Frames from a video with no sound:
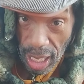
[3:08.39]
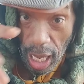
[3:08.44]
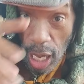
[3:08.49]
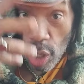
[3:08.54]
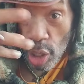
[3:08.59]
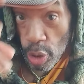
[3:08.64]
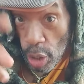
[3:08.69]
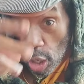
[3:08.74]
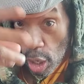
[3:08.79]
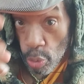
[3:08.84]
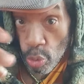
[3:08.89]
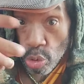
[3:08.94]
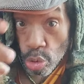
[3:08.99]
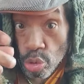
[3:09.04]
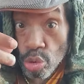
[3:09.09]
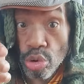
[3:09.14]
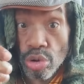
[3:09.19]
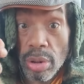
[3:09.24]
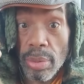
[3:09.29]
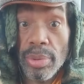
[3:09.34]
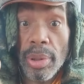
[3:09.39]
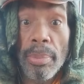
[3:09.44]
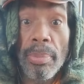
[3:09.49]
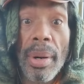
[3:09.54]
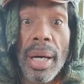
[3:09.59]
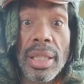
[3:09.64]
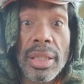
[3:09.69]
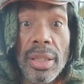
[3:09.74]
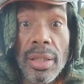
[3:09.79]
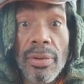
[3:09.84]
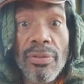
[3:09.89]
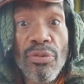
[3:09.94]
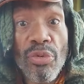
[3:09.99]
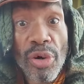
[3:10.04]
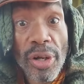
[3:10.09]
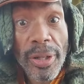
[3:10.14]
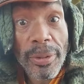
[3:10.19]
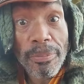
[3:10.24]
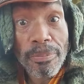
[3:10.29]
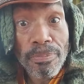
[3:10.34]
and we'll do something positive
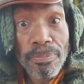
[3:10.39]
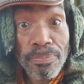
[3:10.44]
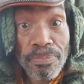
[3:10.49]
with it